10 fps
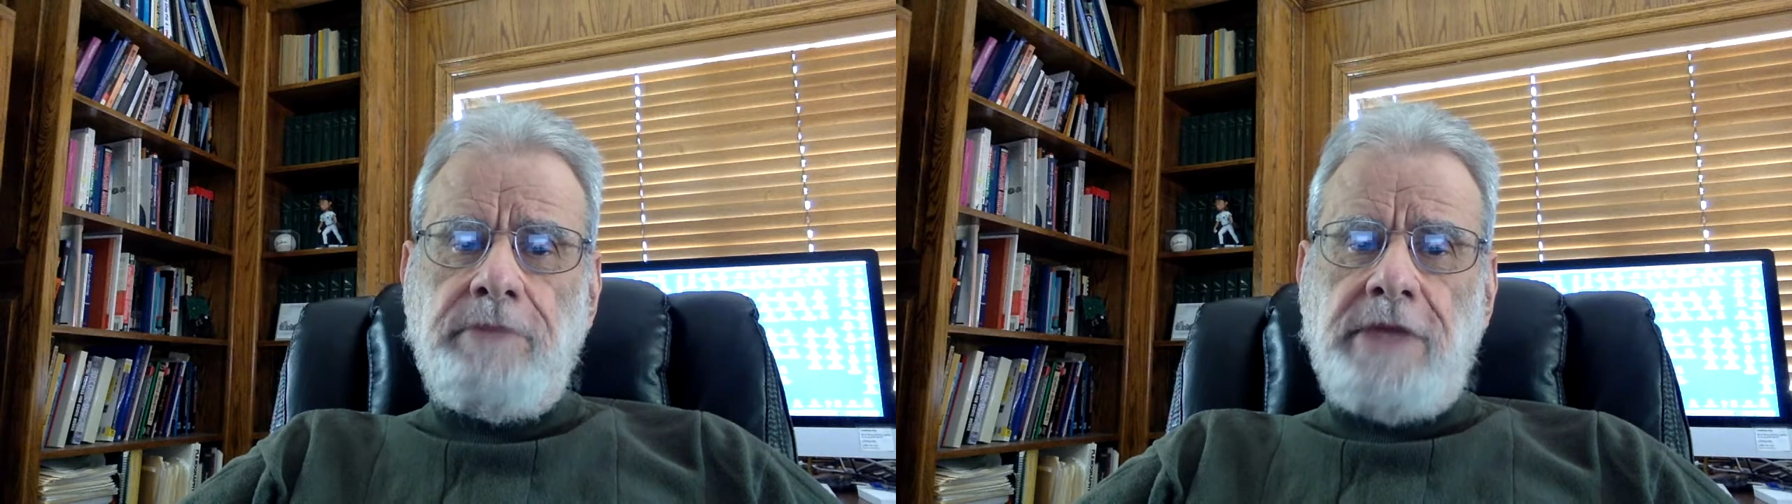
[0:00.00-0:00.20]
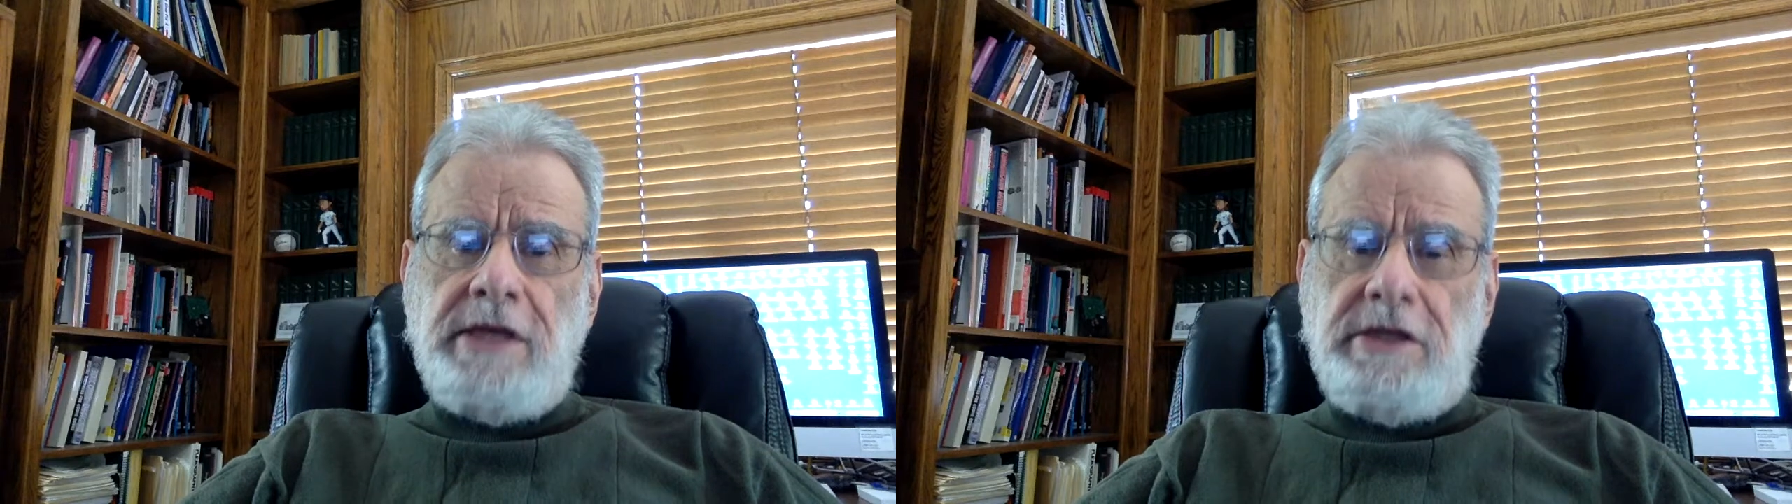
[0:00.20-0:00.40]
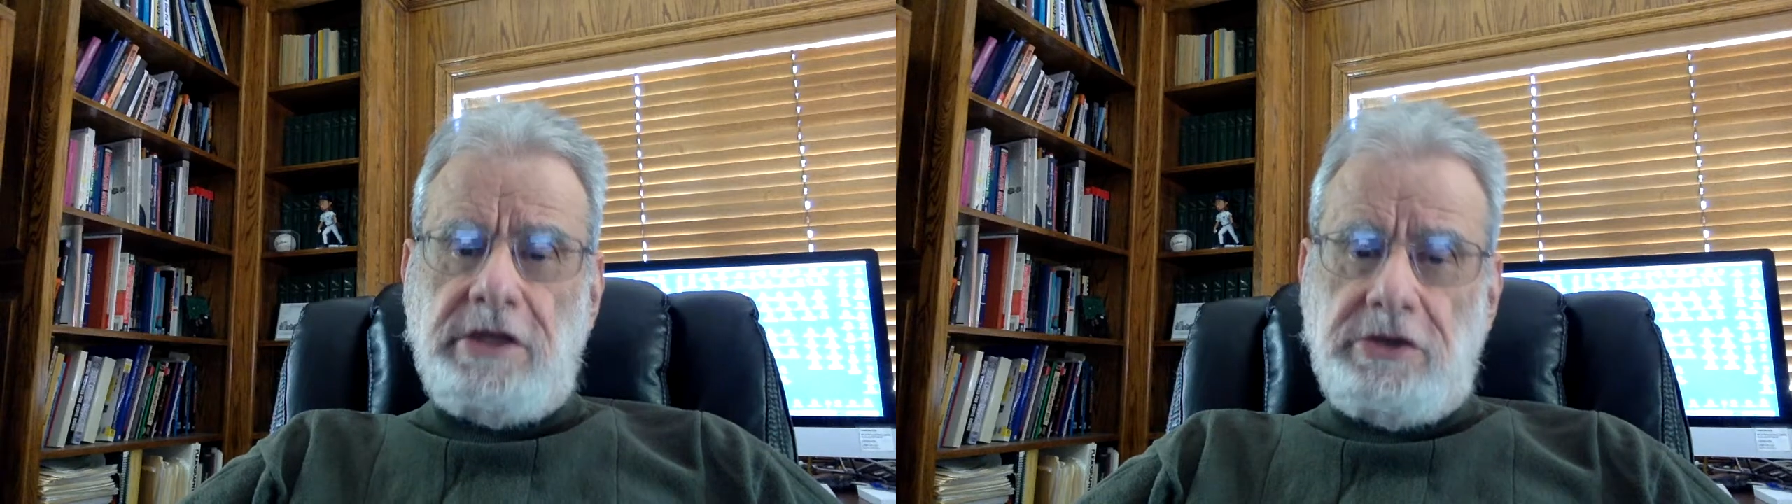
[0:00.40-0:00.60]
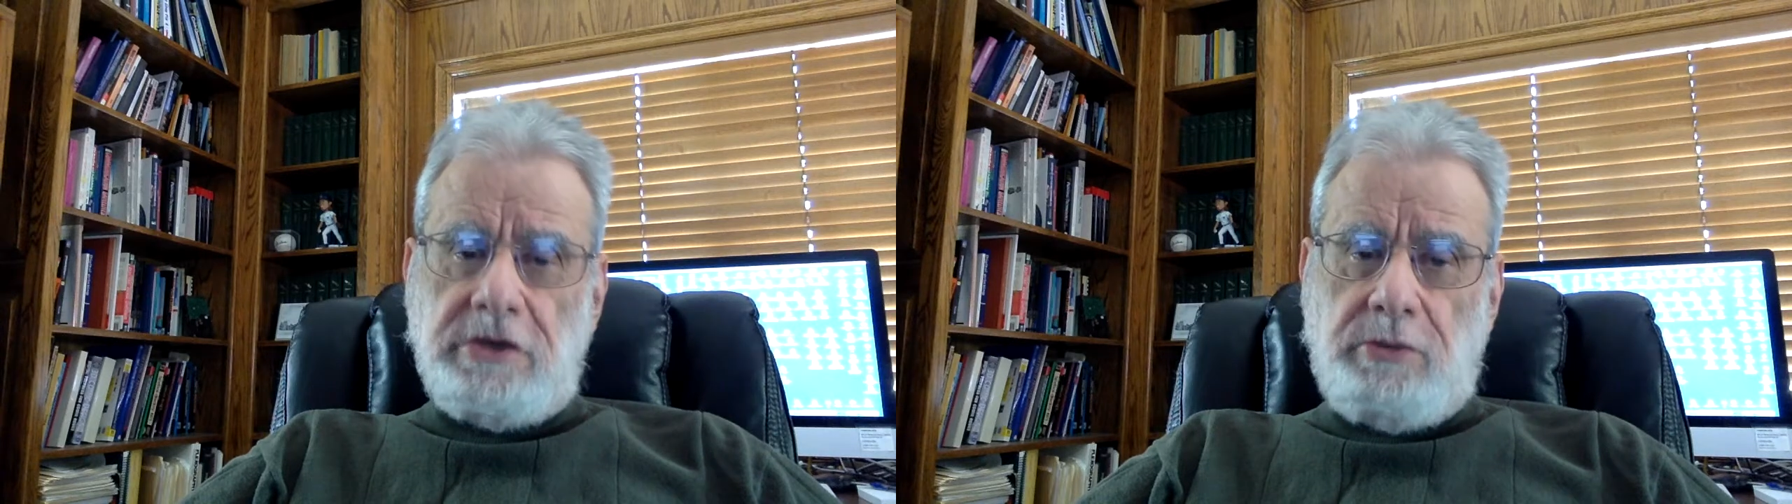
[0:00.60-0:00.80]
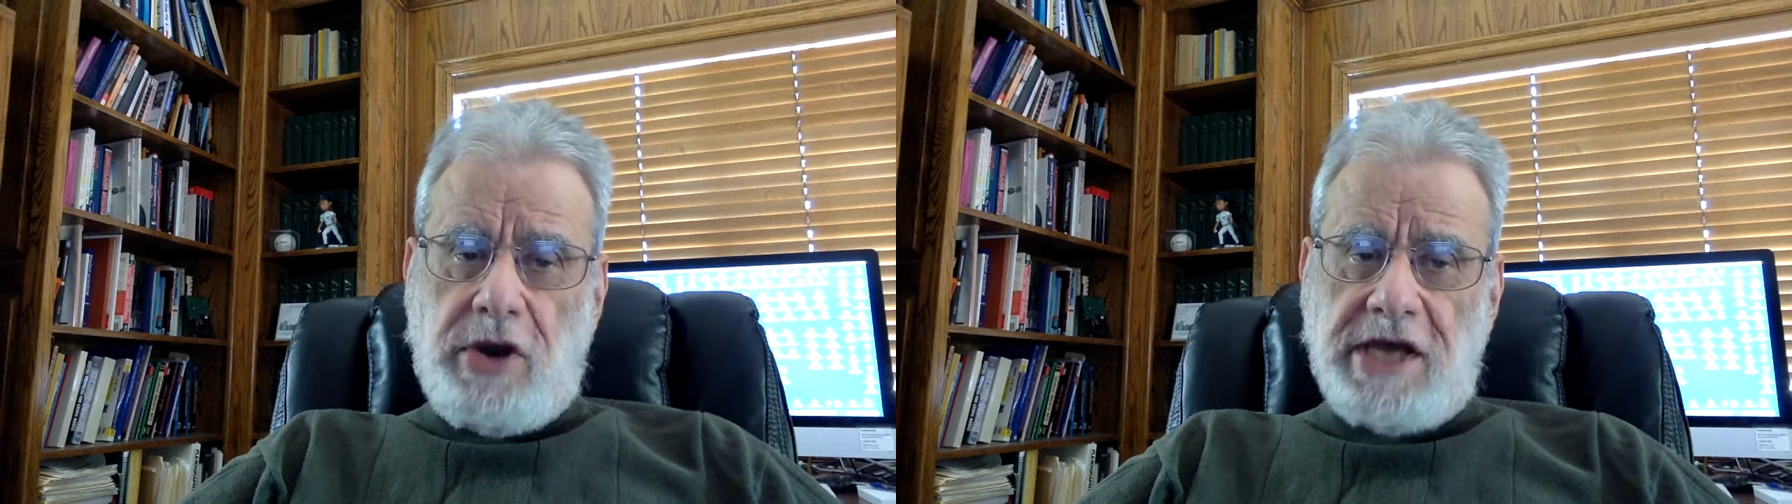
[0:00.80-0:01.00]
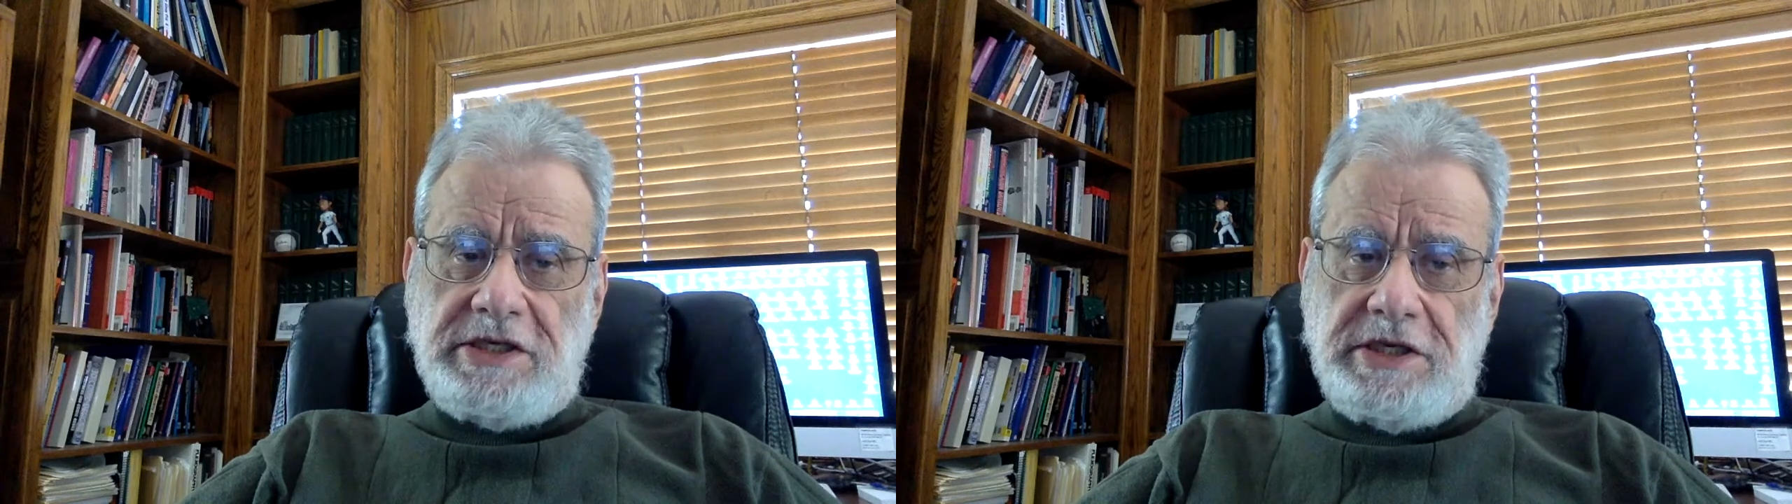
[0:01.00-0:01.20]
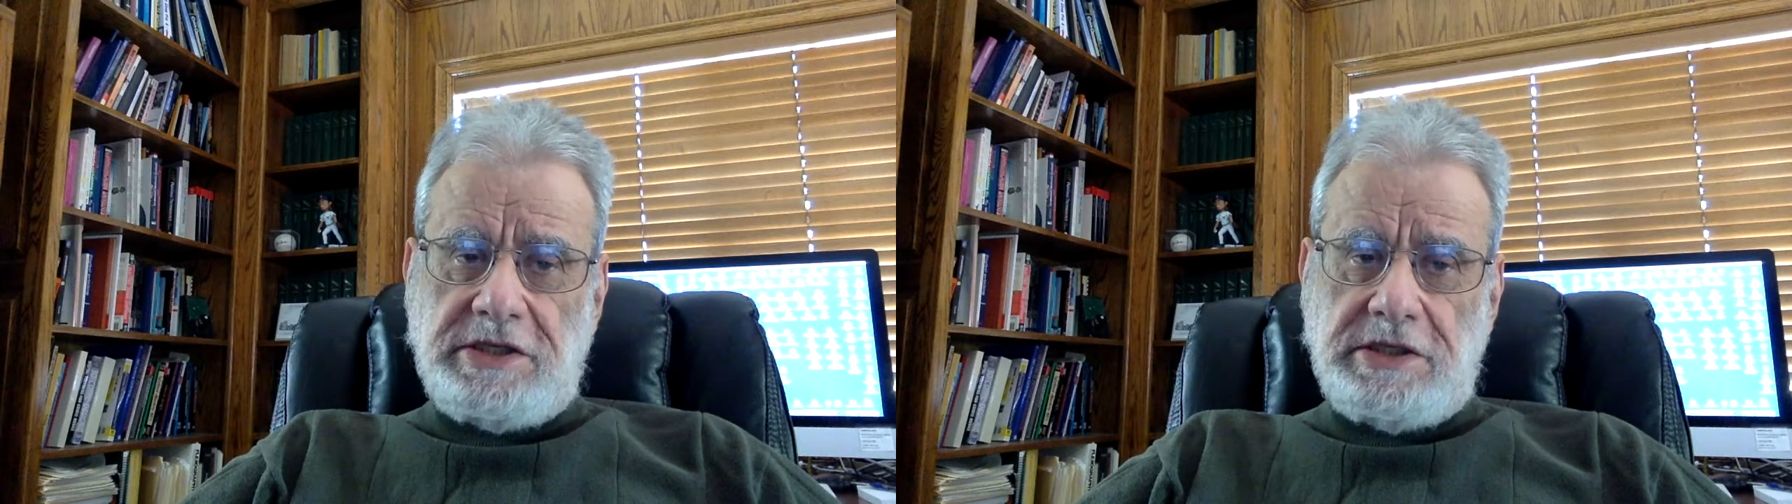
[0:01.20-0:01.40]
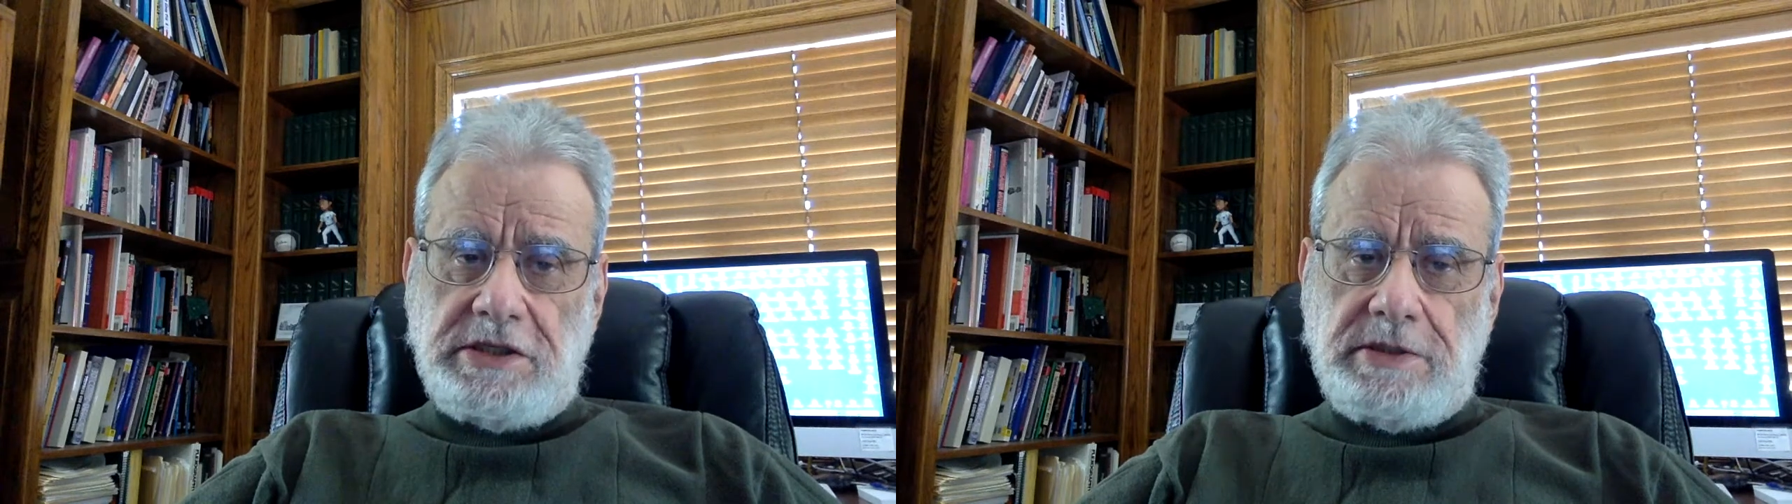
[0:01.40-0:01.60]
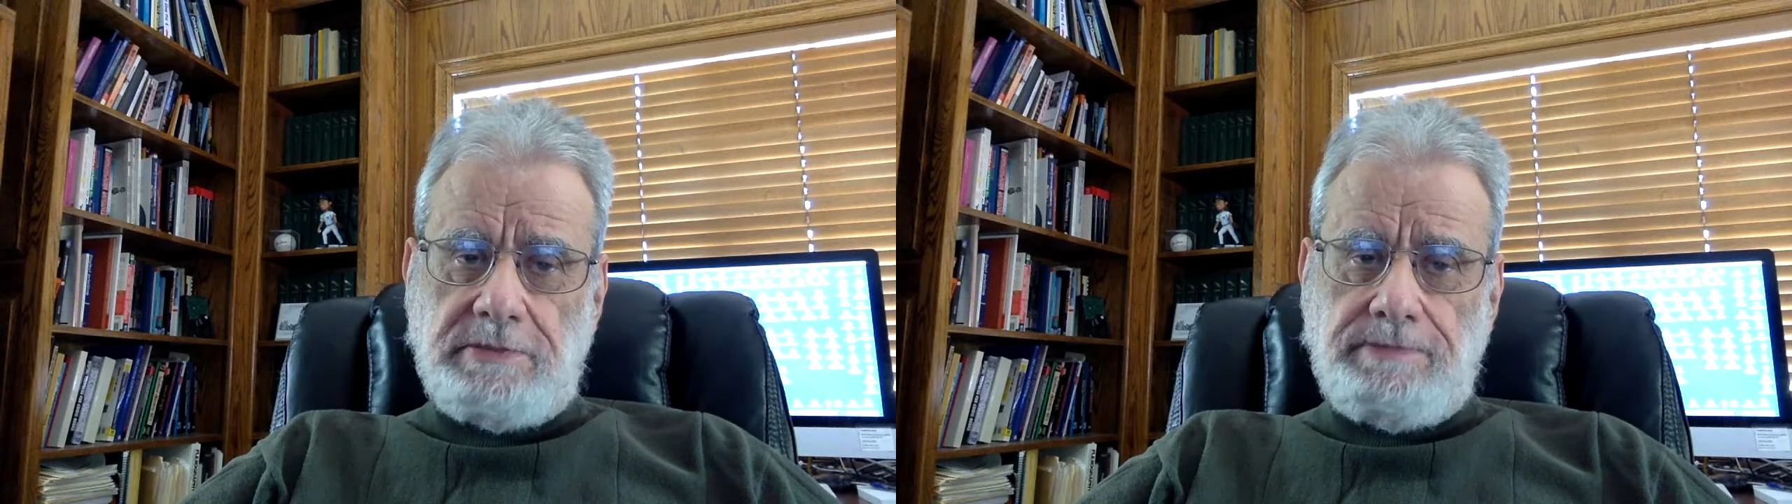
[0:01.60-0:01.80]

and digital processes.